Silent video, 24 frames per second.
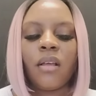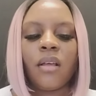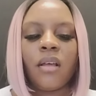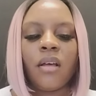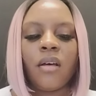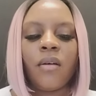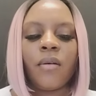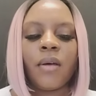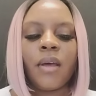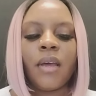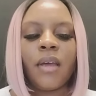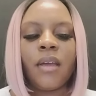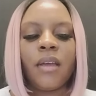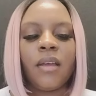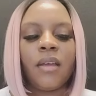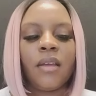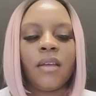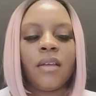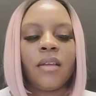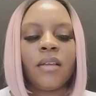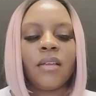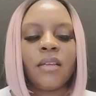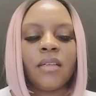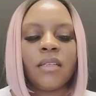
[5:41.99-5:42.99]
Okay.
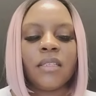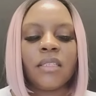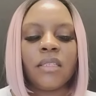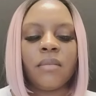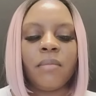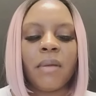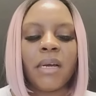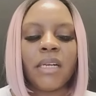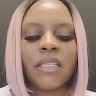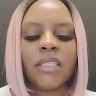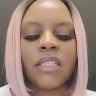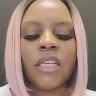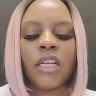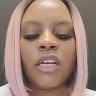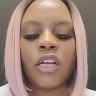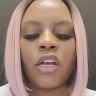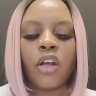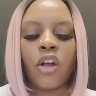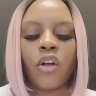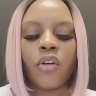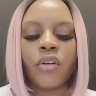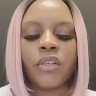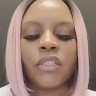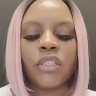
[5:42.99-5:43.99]
Somebody's getting the
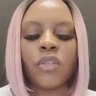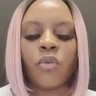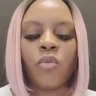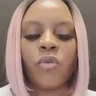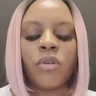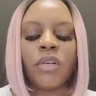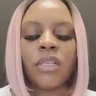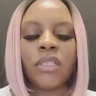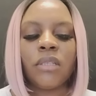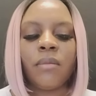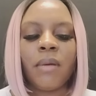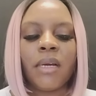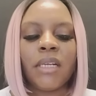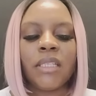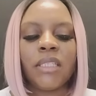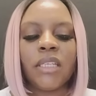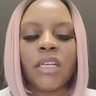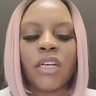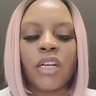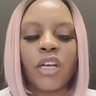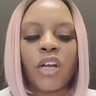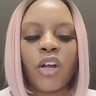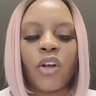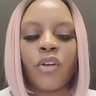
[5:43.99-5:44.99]
courage to, yeah, somebody's
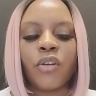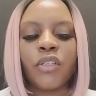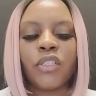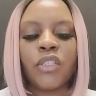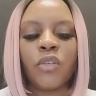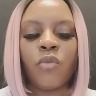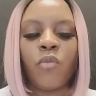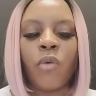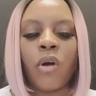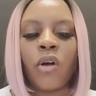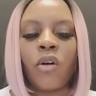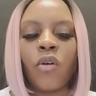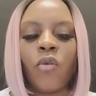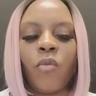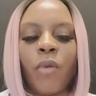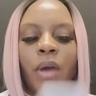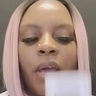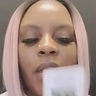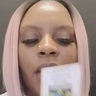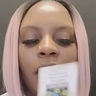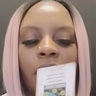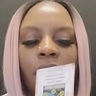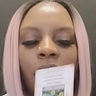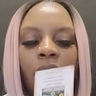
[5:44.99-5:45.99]
getting the courage to walk
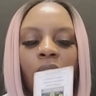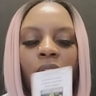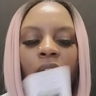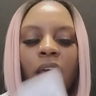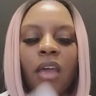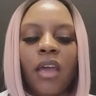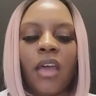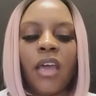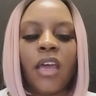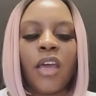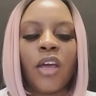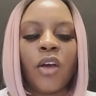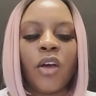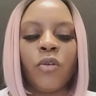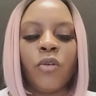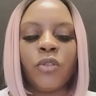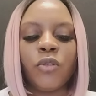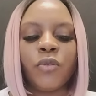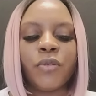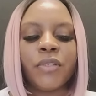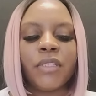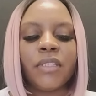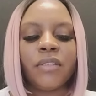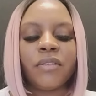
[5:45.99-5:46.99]
away and go
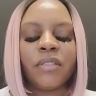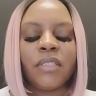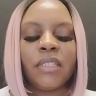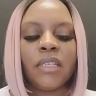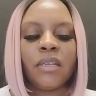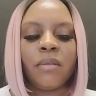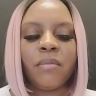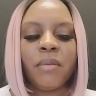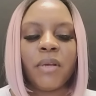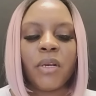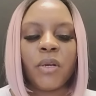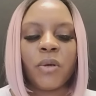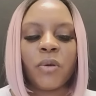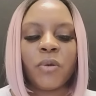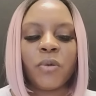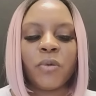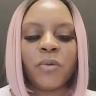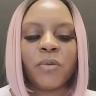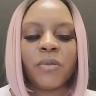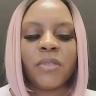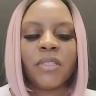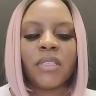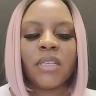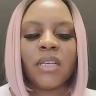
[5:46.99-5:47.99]
towards their Ten of
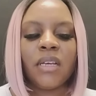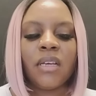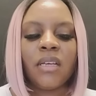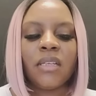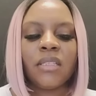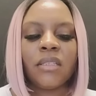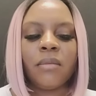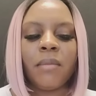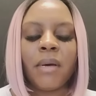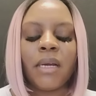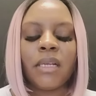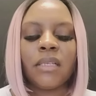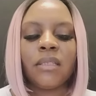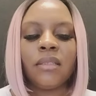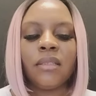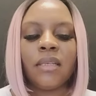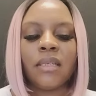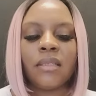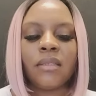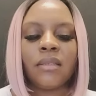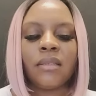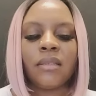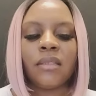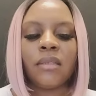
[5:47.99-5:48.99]
Pentacles. Somebody's
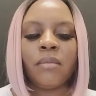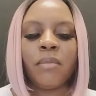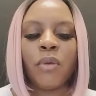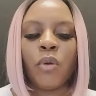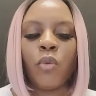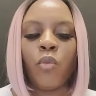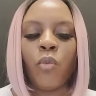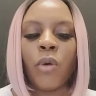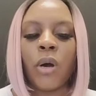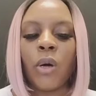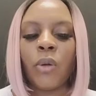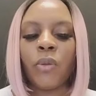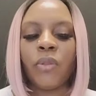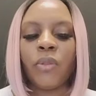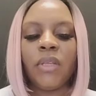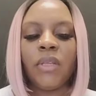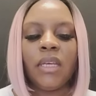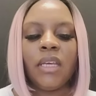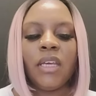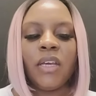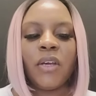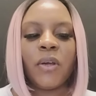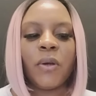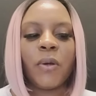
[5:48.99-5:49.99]
destined to be wealthy
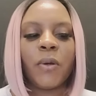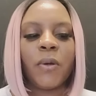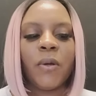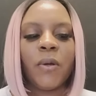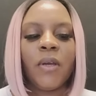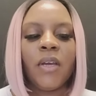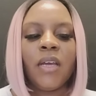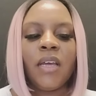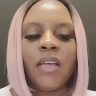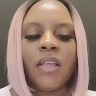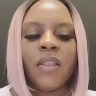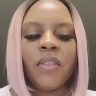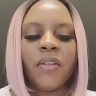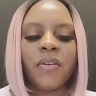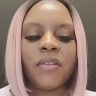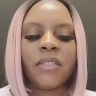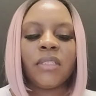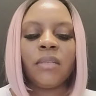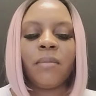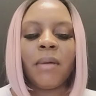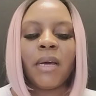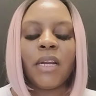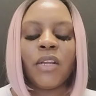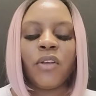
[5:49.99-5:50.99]
here. There's
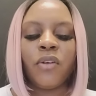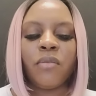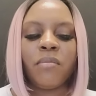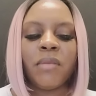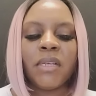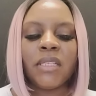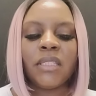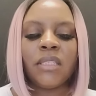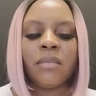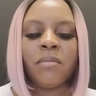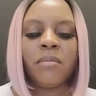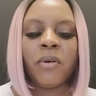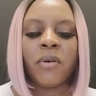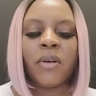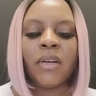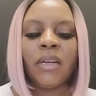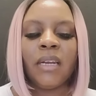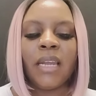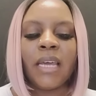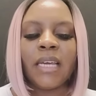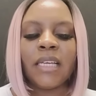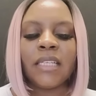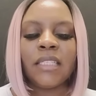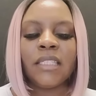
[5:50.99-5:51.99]
somebody you're meant to build a
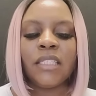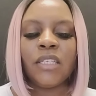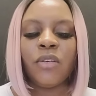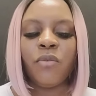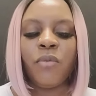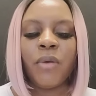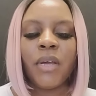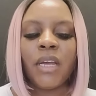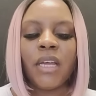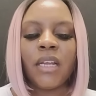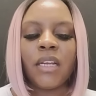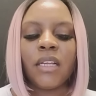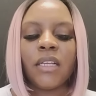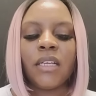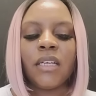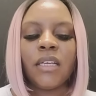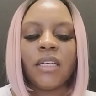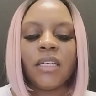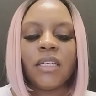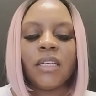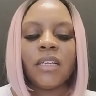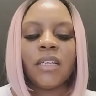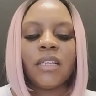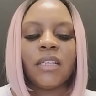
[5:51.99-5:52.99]
legacy with,
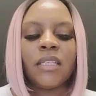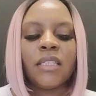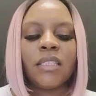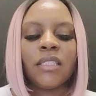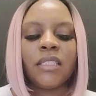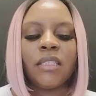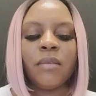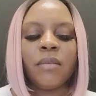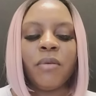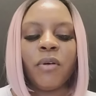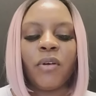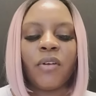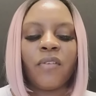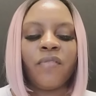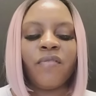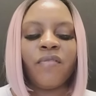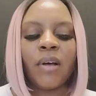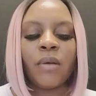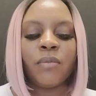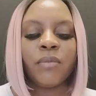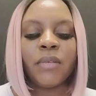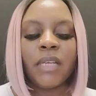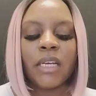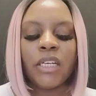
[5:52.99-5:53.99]
to build a
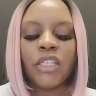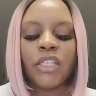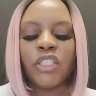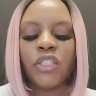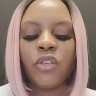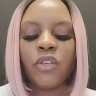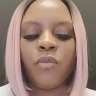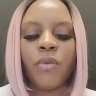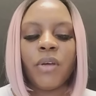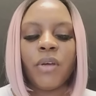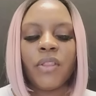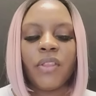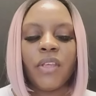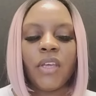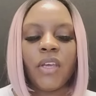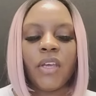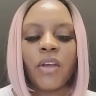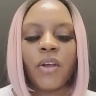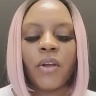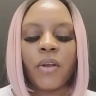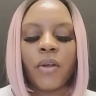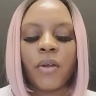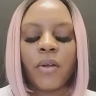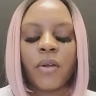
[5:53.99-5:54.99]
foundation with
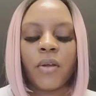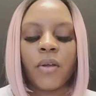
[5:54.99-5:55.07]
here.